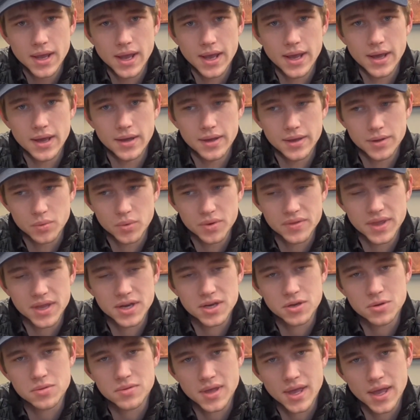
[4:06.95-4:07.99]
And when they
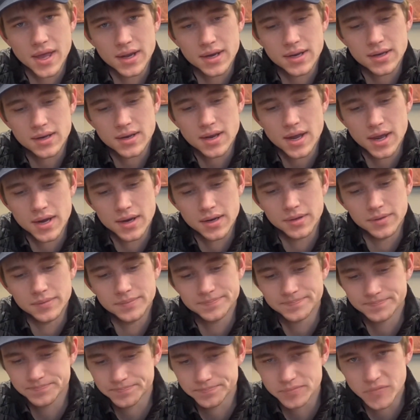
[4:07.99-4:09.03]
do that, it
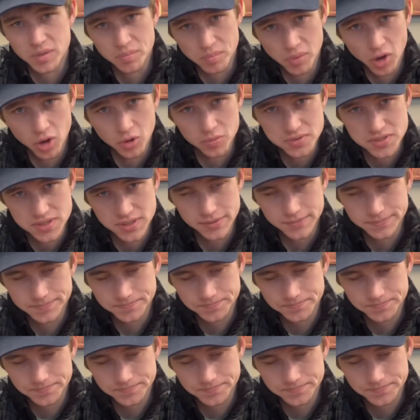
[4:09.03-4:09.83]
pulps it